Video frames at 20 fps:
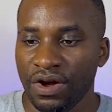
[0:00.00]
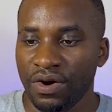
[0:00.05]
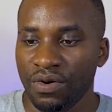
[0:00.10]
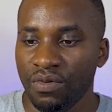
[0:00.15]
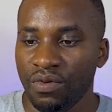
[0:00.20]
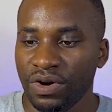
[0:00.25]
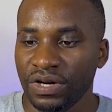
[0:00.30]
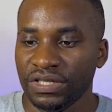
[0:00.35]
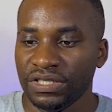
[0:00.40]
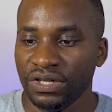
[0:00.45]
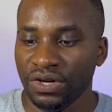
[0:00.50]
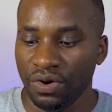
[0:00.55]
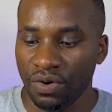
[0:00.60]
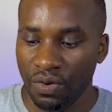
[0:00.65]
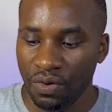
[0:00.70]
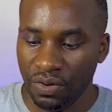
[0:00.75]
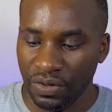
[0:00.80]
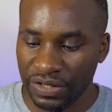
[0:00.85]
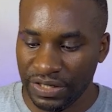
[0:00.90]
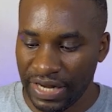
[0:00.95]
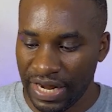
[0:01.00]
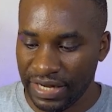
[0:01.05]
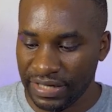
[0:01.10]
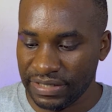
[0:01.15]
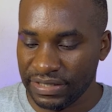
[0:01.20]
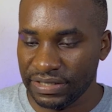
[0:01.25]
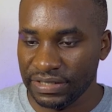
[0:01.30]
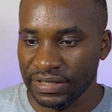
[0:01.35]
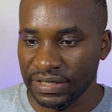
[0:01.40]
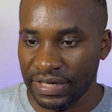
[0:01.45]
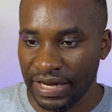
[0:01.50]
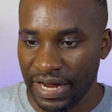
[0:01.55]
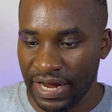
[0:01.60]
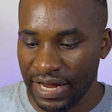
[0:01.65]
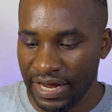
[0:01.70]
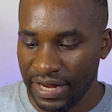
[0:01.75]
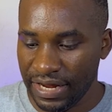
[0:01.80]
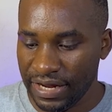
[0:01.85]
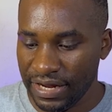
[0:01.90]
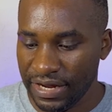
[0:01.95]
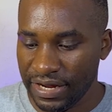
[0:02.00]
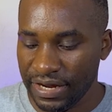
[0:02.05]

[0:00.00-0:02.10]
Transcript: What is the old text there?